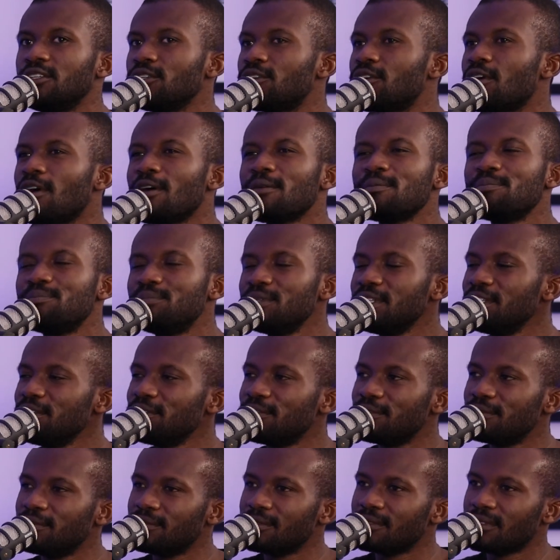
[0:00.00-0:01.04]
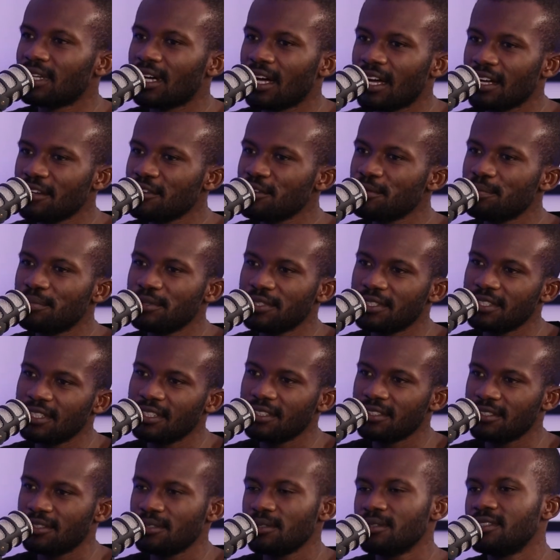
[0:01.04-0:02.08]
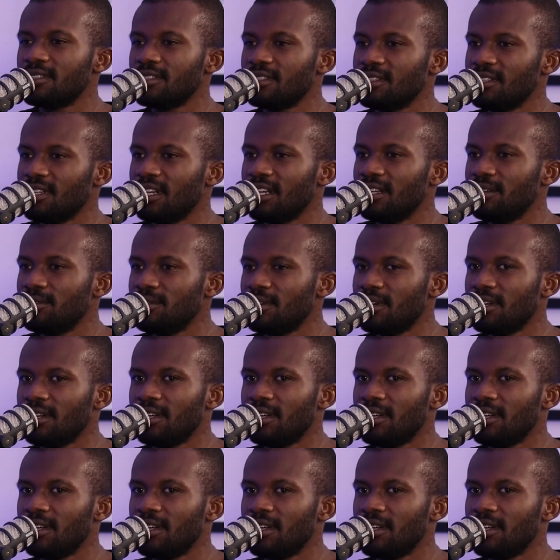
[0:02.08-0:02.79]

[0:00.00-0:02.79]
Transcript: can't be 100% certain that